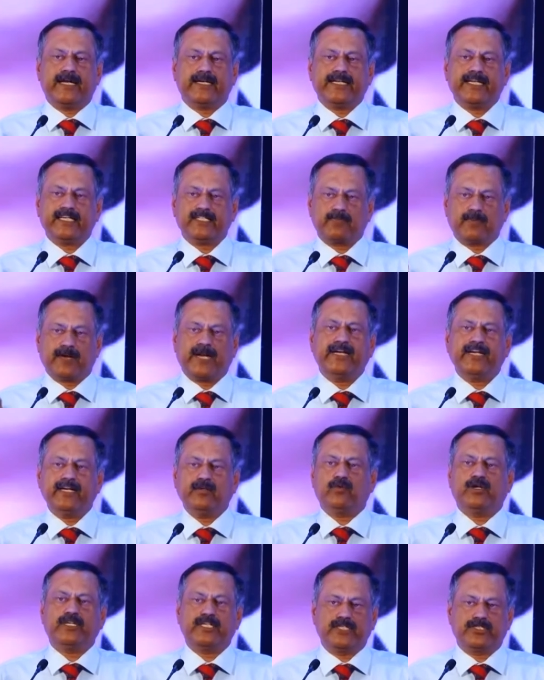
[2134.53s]
takes pride in
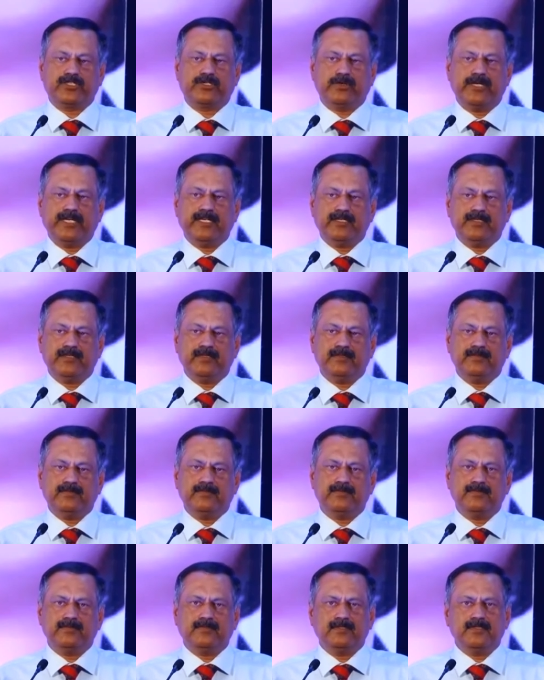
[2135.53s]
what he is doing,
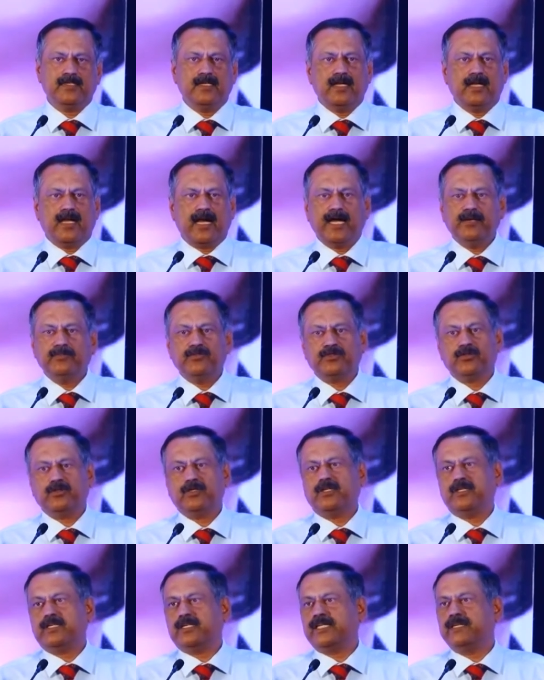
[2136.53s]
I am
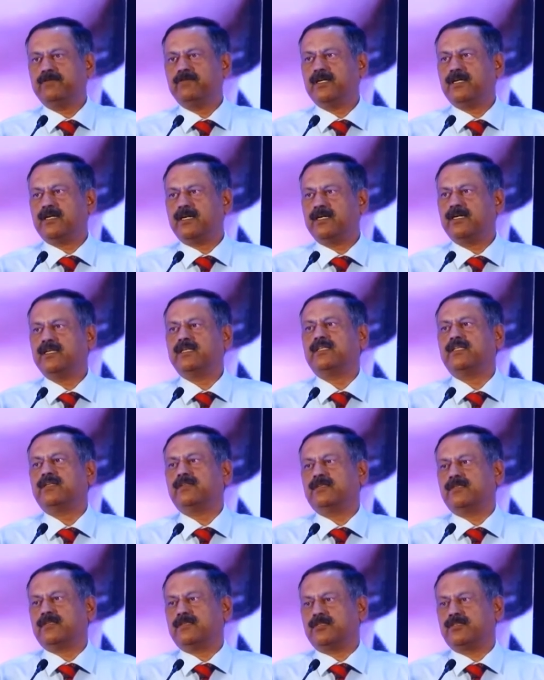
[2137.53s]
sure he will earn
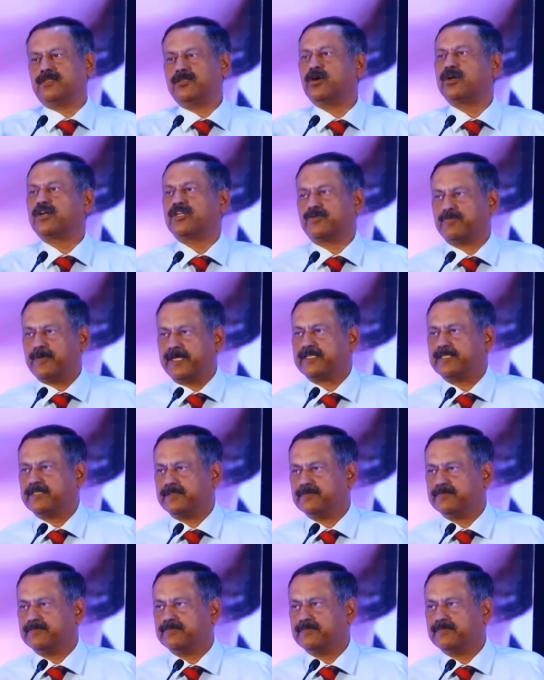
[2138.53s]
your respect.